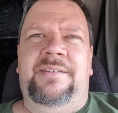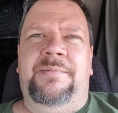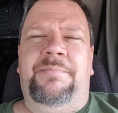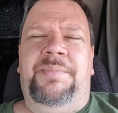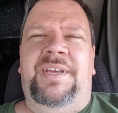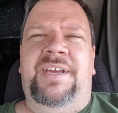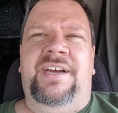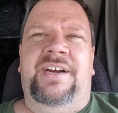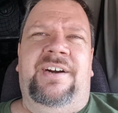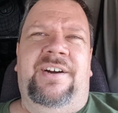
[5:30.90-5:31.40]

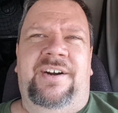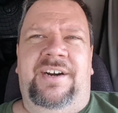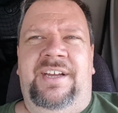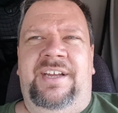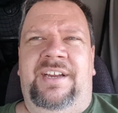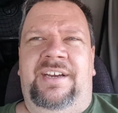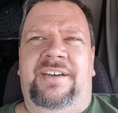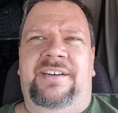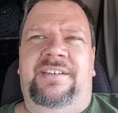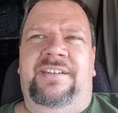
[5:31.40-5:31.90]
Pierre
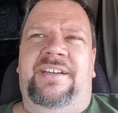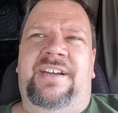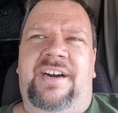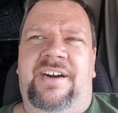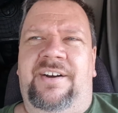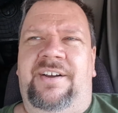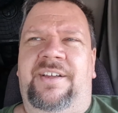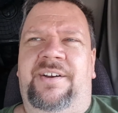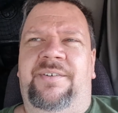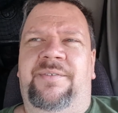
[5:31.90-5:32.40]
and
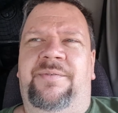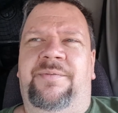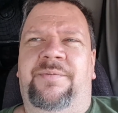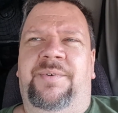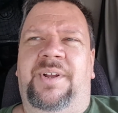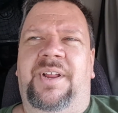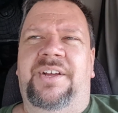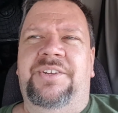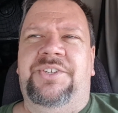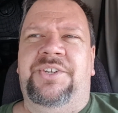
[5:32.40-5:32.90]
Carolyn
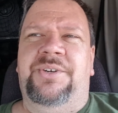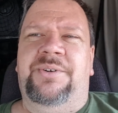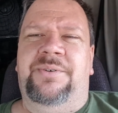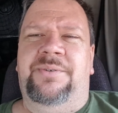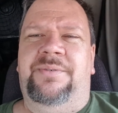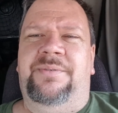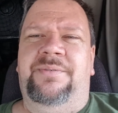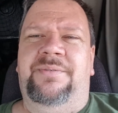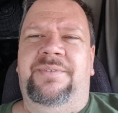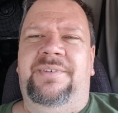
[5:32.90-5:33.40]
will
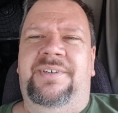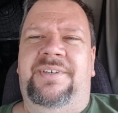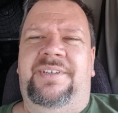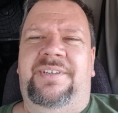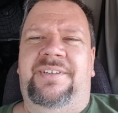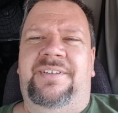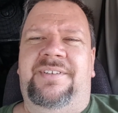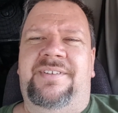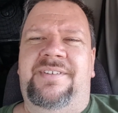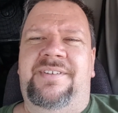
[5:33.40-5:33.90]
also
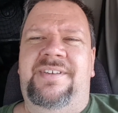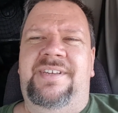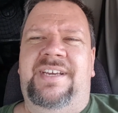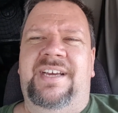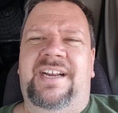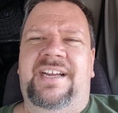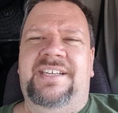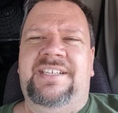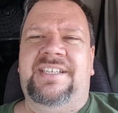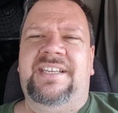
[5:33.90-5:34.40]

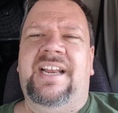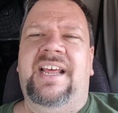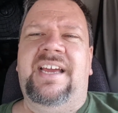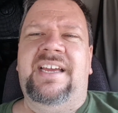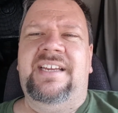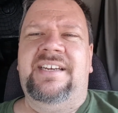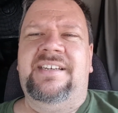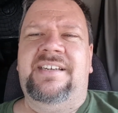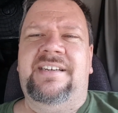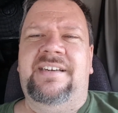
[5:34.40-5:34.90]
get a
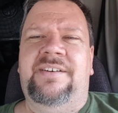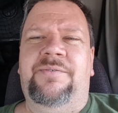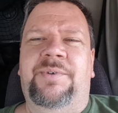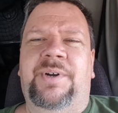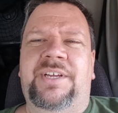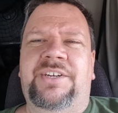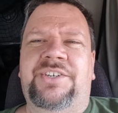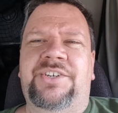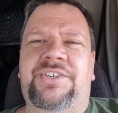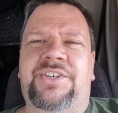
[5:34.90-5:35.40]
slight
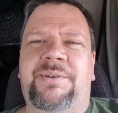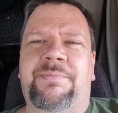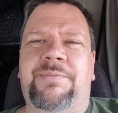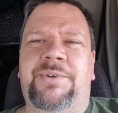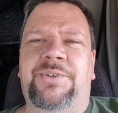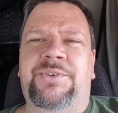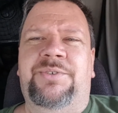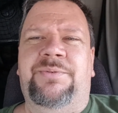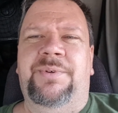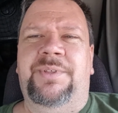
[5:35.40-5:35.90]
relationship
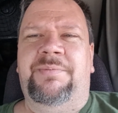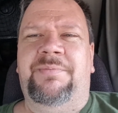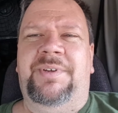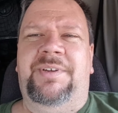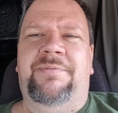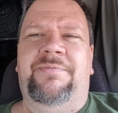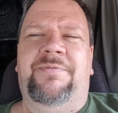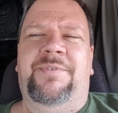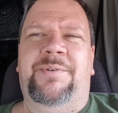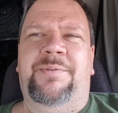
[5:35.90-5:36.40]
boost with
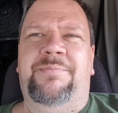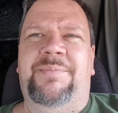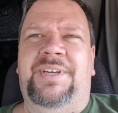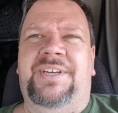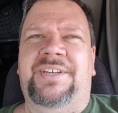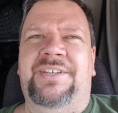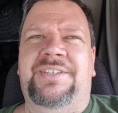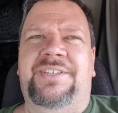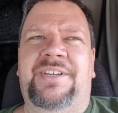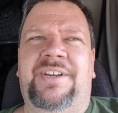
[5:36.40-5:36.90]
me
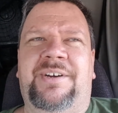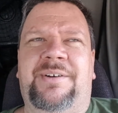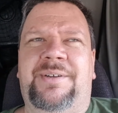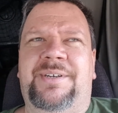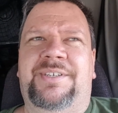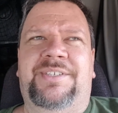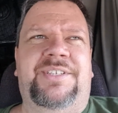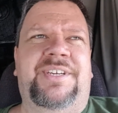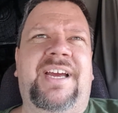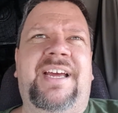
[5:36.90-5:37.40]
because you know
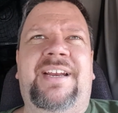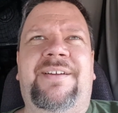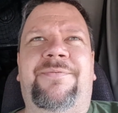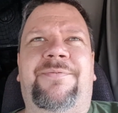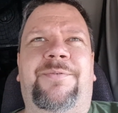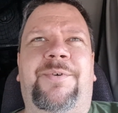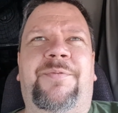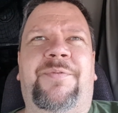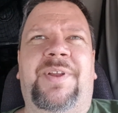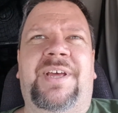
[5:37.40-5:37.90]
it kind
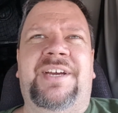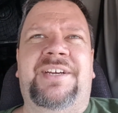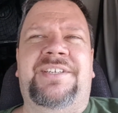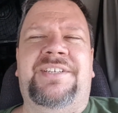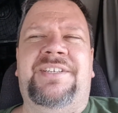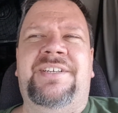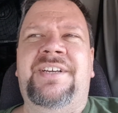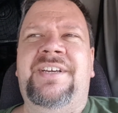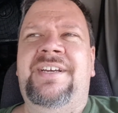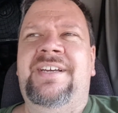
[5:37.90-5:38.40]
of
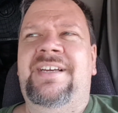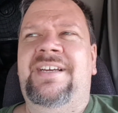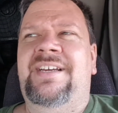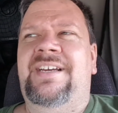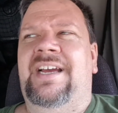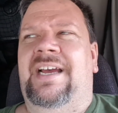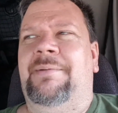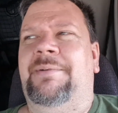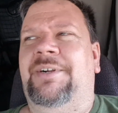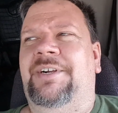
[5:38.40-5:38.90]
reflects.
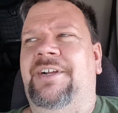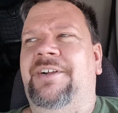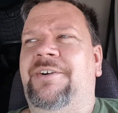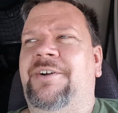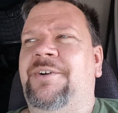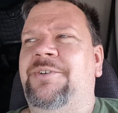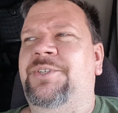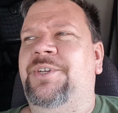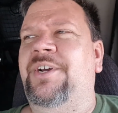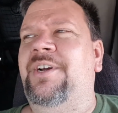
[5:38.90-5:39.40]
Abigail
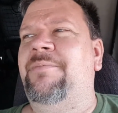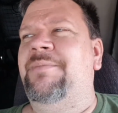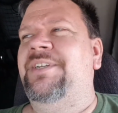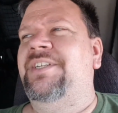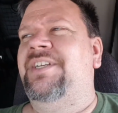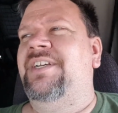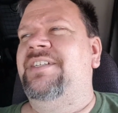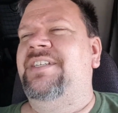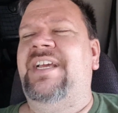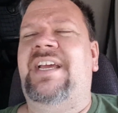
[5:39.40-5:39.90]
goes home
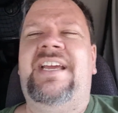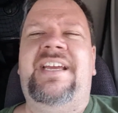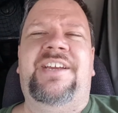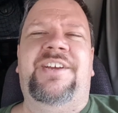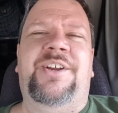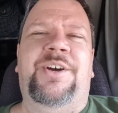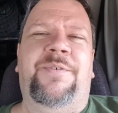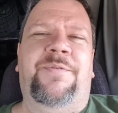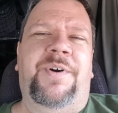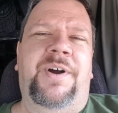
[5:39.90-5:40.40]
and says, "Hey,
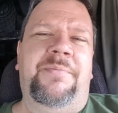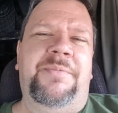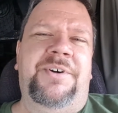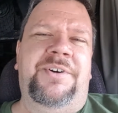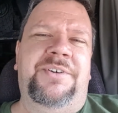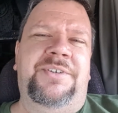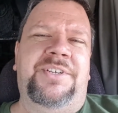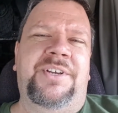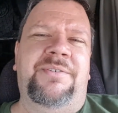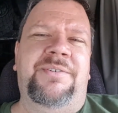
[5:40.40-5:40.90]
you know,
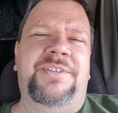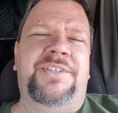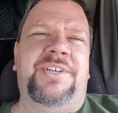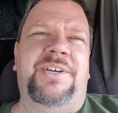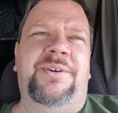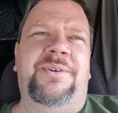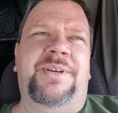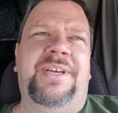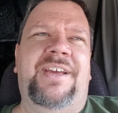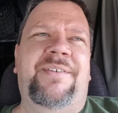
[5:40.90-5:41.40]
Farmer so and
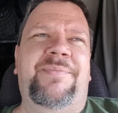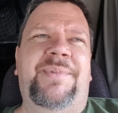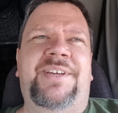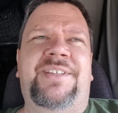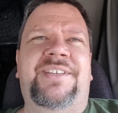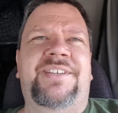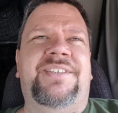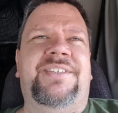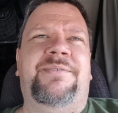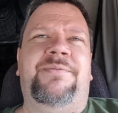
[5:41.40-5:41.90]
so gave me
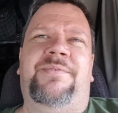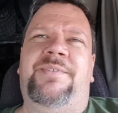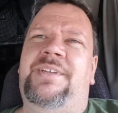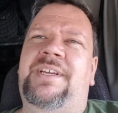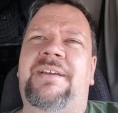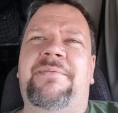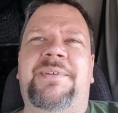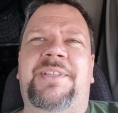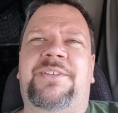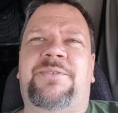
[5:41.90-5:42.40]
this
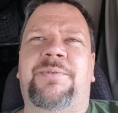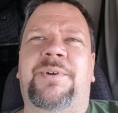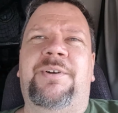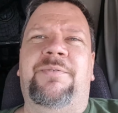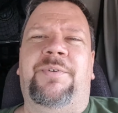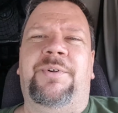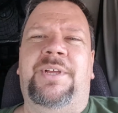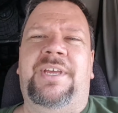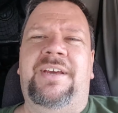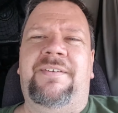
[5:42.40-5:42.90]

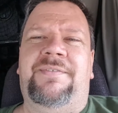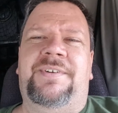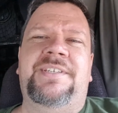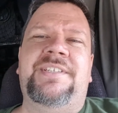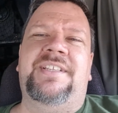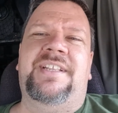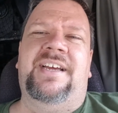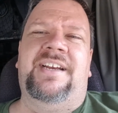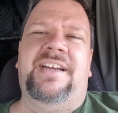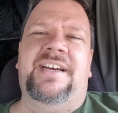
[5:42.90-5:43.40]
wonderful gift.
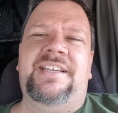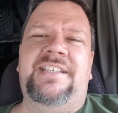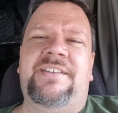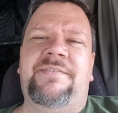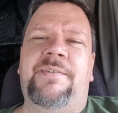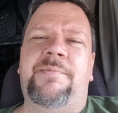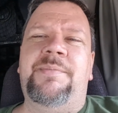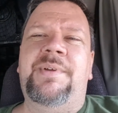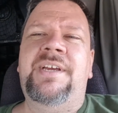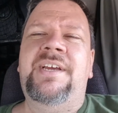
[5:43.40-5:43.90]
Isn't that nice
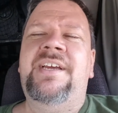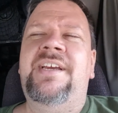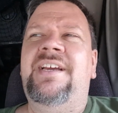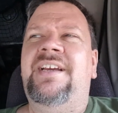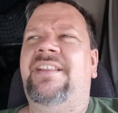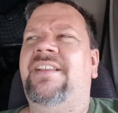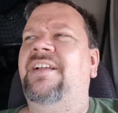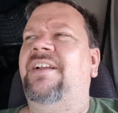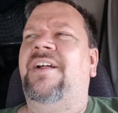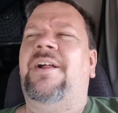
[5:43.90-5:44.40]
of him?"
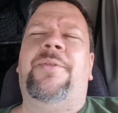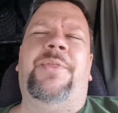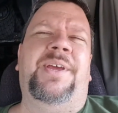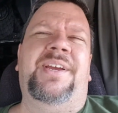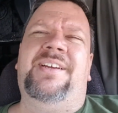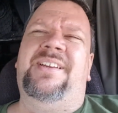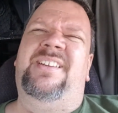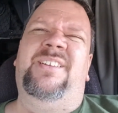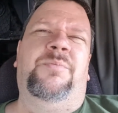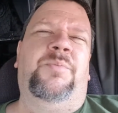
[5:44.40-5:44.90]
And they'll all
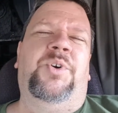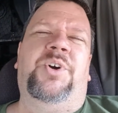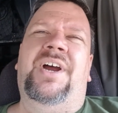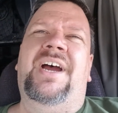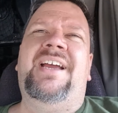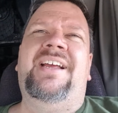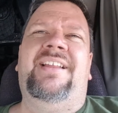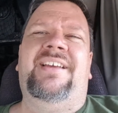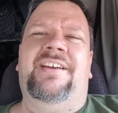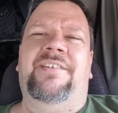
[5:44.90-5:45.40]
think a little more
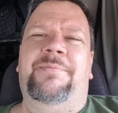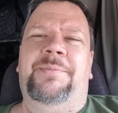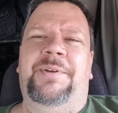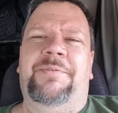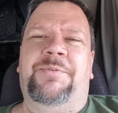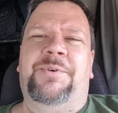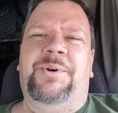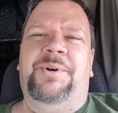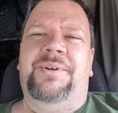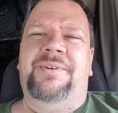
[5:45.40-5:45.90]
highly of me
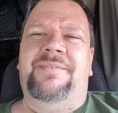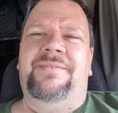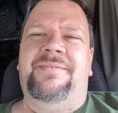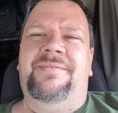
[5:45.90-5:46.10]
for